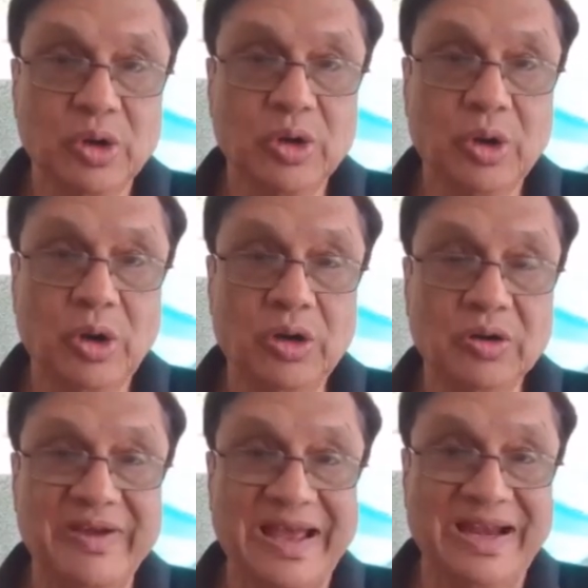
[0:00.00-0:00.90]

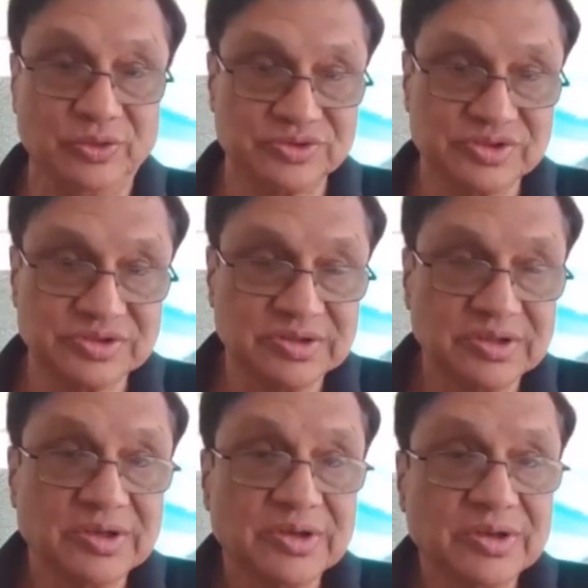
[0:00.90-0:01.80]
or values,
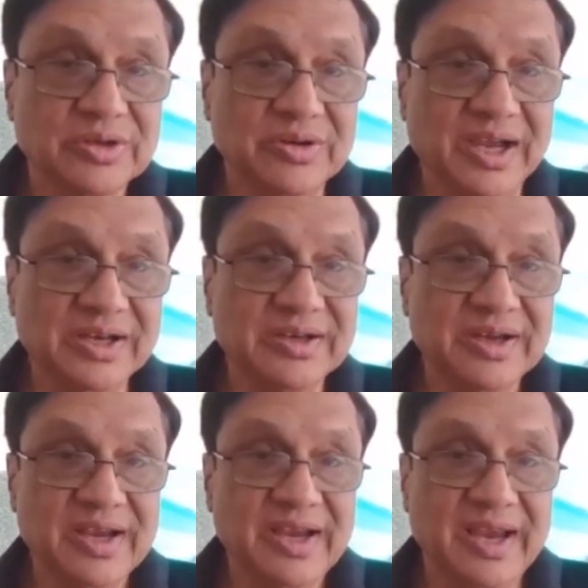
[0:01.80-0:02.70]
right?
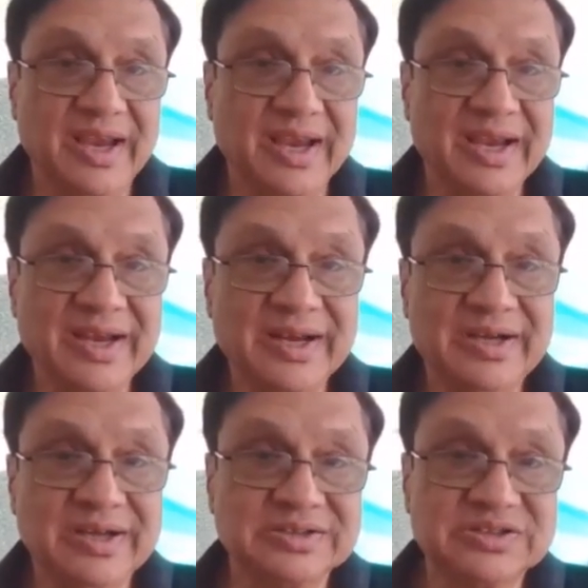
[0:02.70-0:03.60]

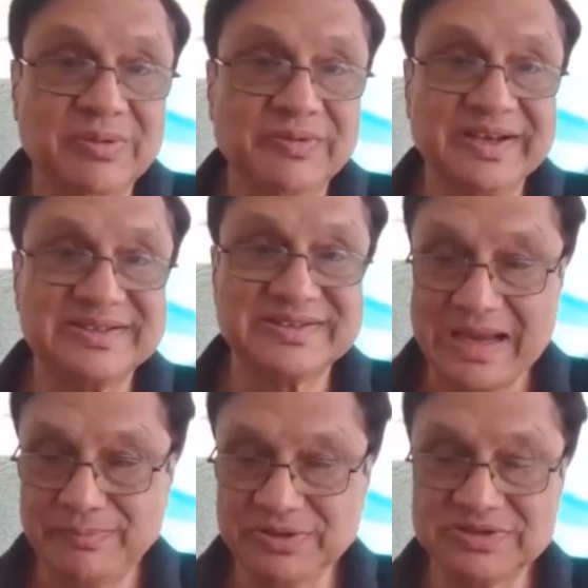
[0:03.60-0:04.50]
And some of the
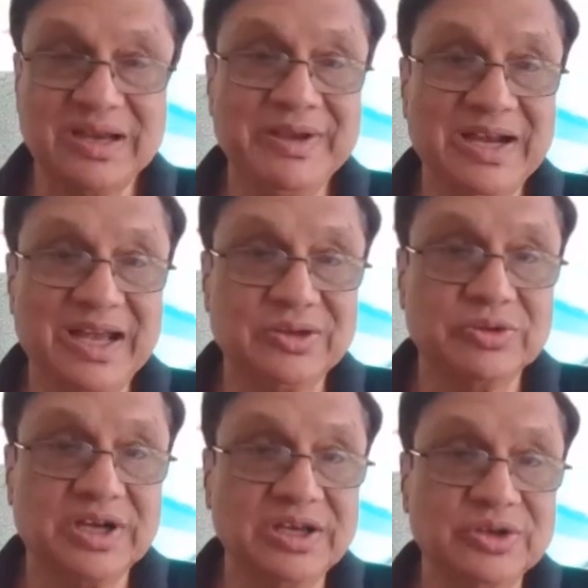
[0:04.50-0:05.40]
examples I may like
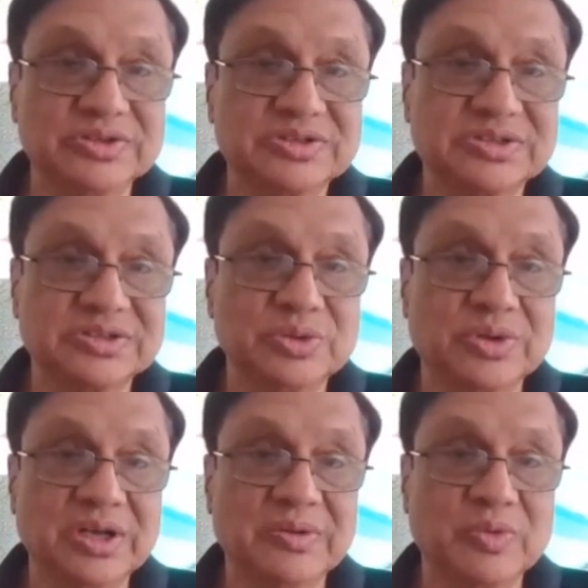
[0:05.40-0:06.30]
to tell you is you
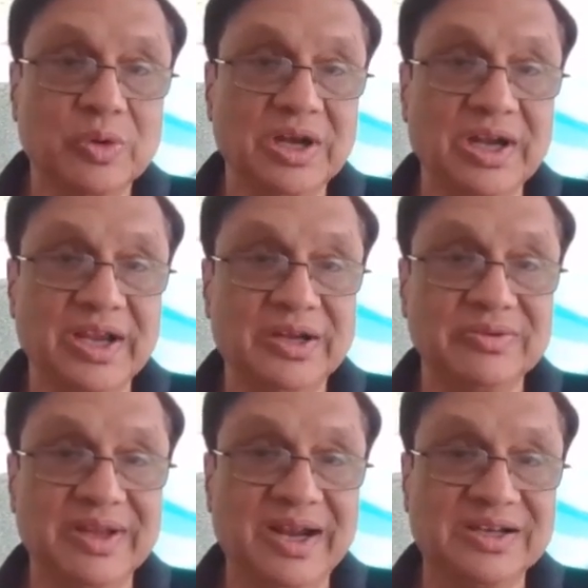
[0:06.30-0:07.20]
can correlate
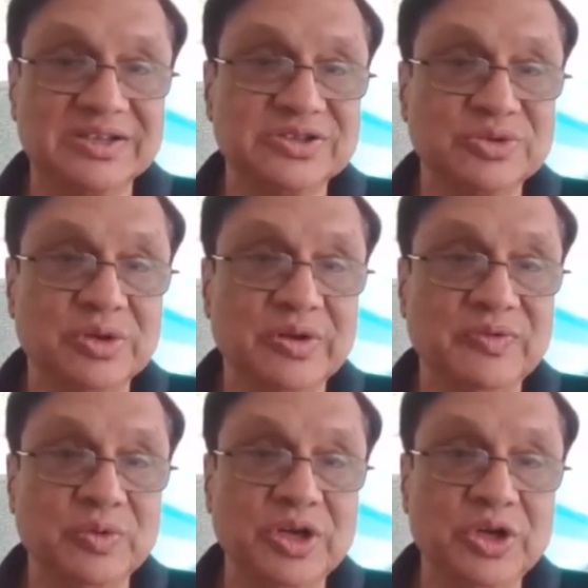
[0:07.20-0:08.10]
to that is if
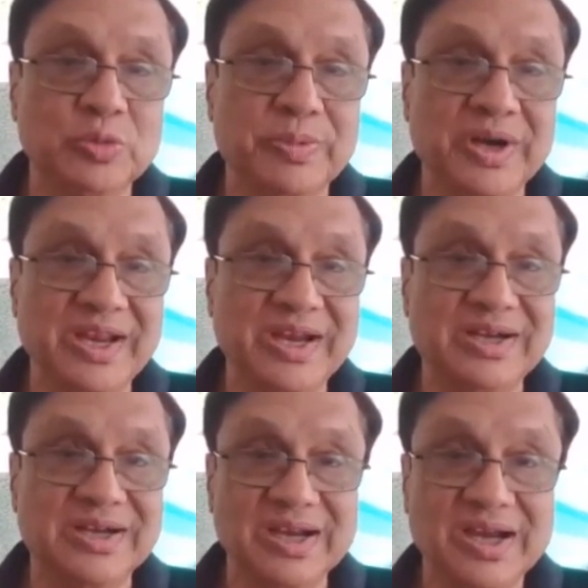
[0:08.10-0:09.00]
you need to
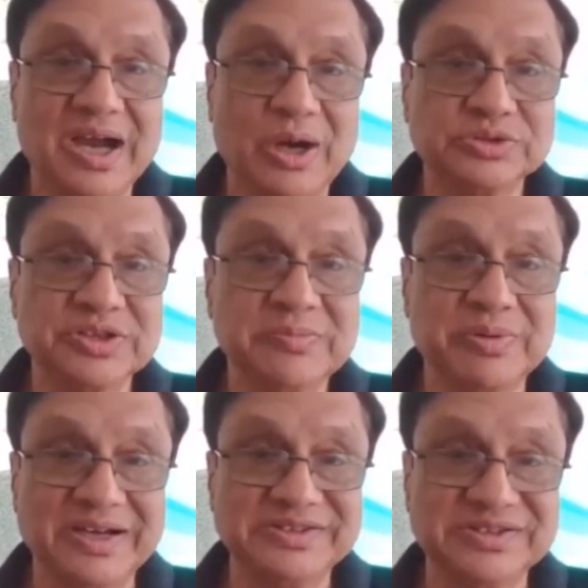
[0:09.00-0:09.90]
predict housing
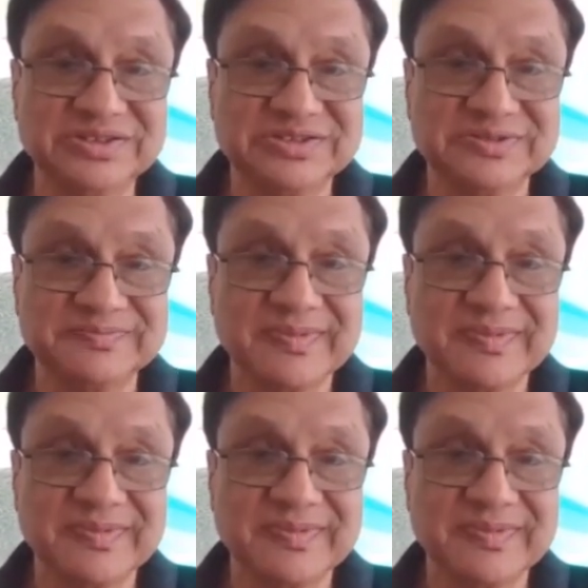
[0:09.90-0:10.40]
prices